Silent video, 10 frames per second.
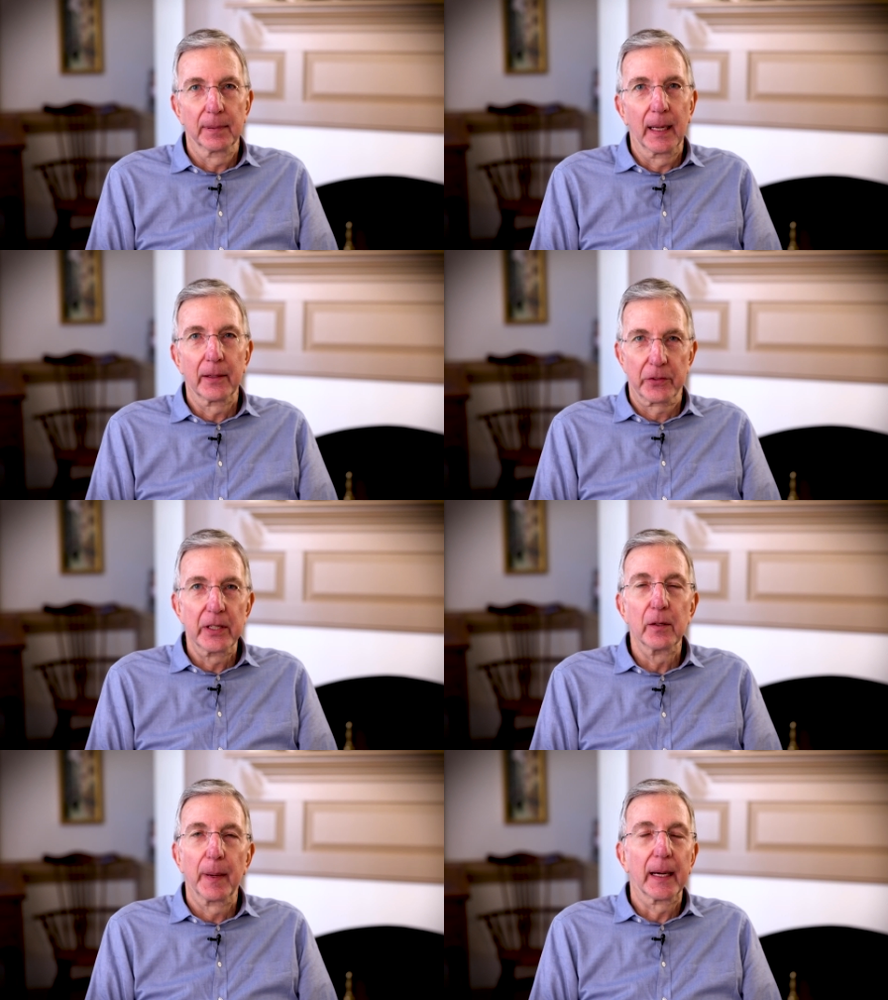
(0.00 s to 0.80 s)
I'll
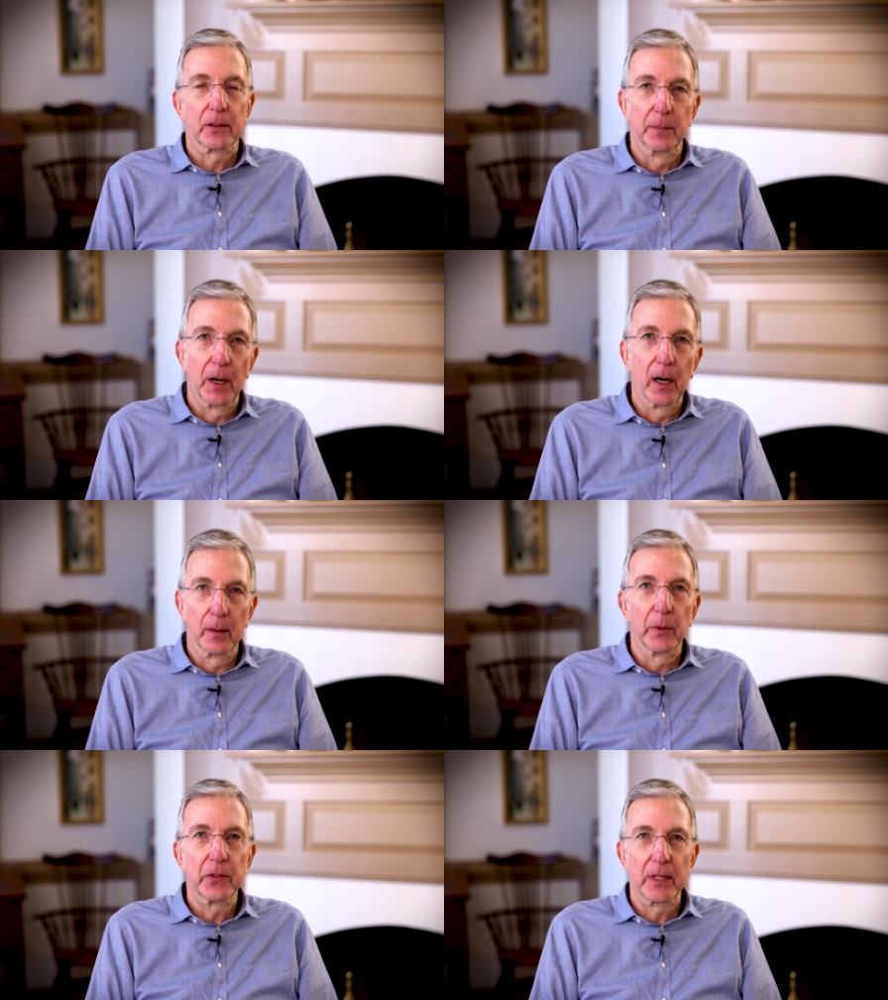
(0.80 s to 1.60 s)
see you back
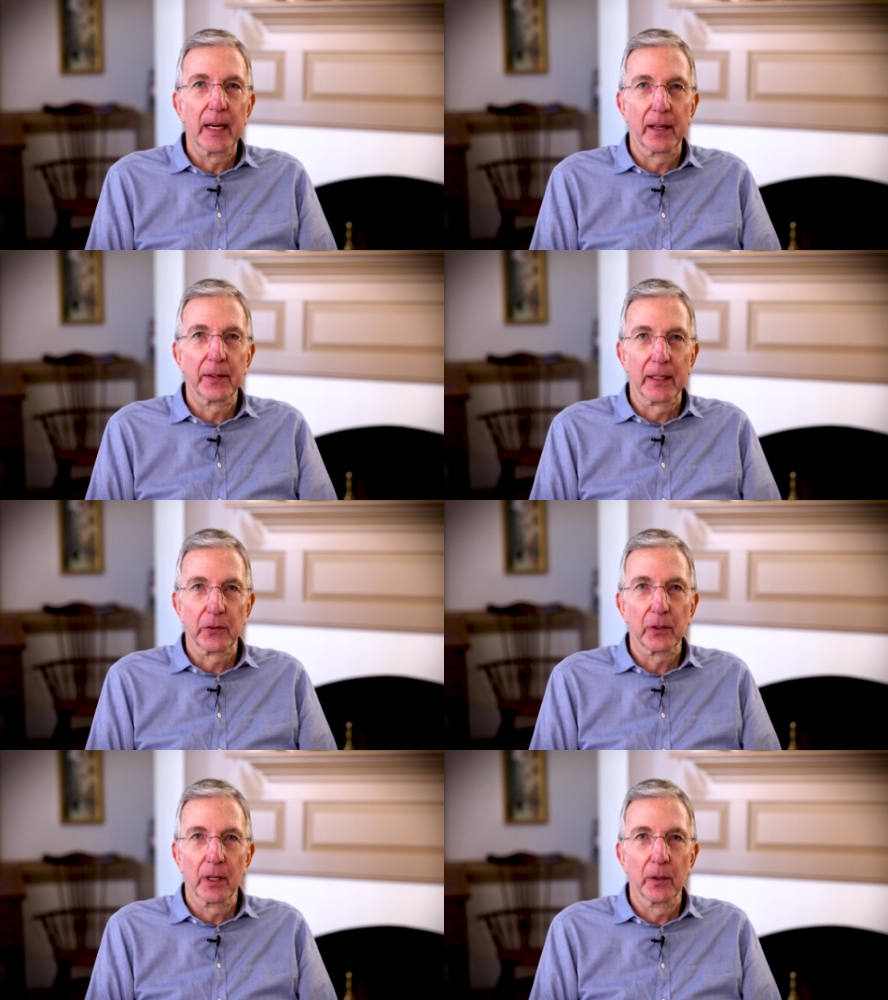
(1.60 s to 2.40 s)
tomorrow we'll see how
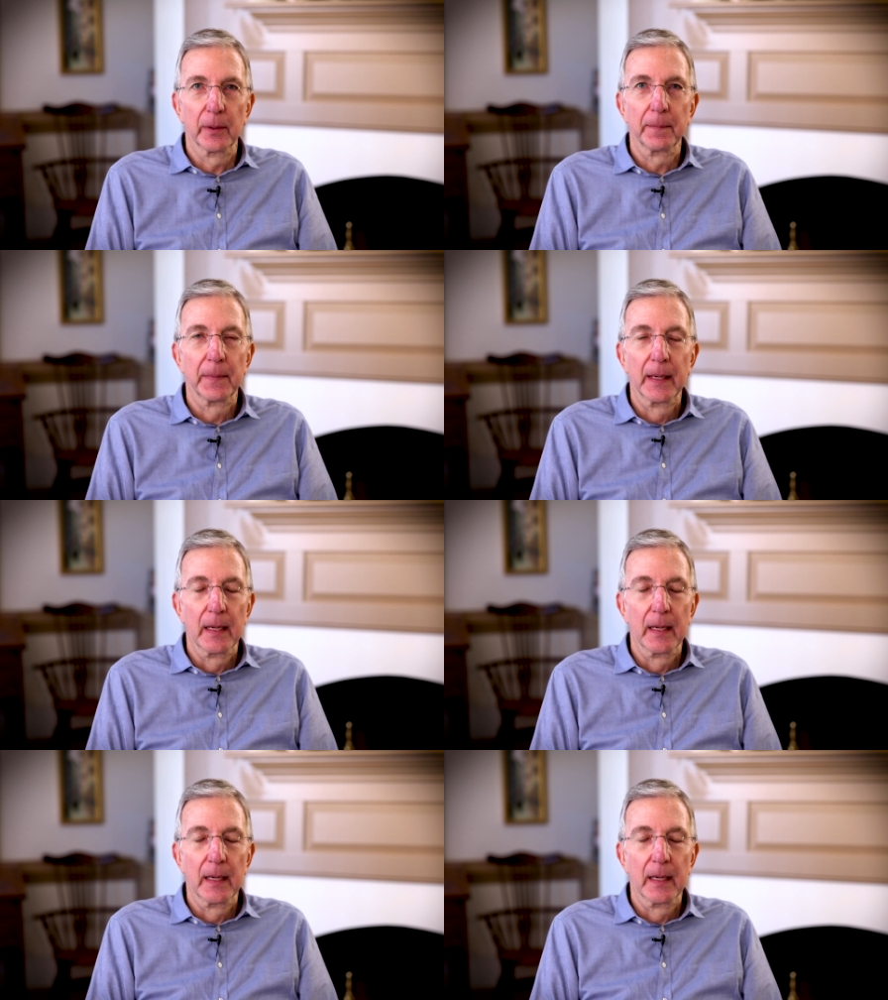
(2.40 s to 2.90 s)
things are going.